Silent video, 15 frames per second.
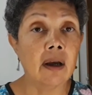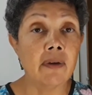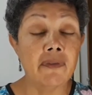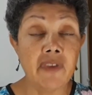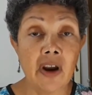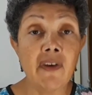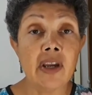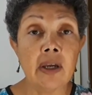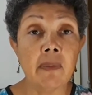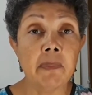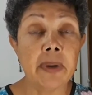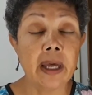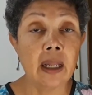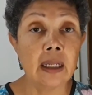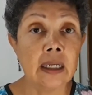very
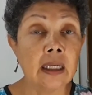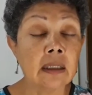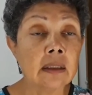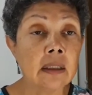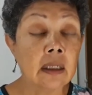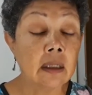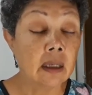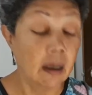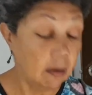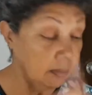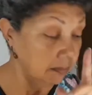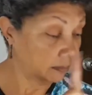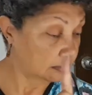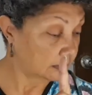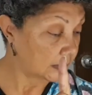compelling. Oh,
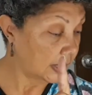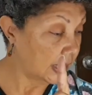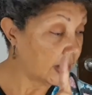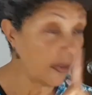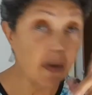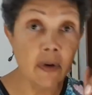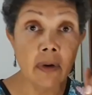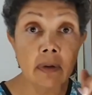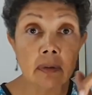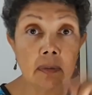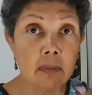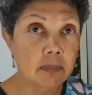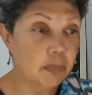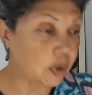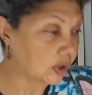another
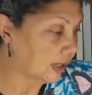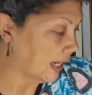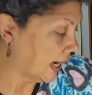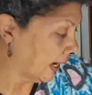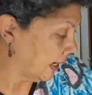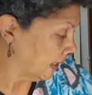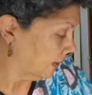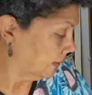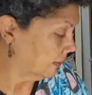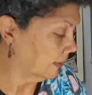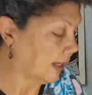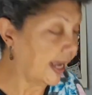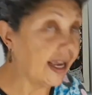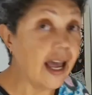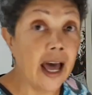book that I
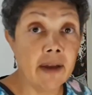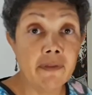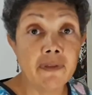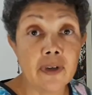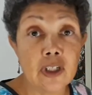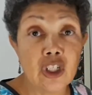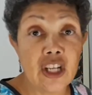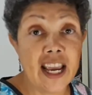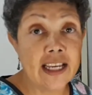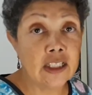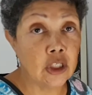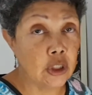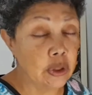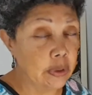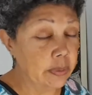got for Shake
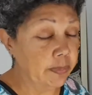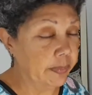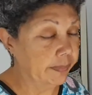Too.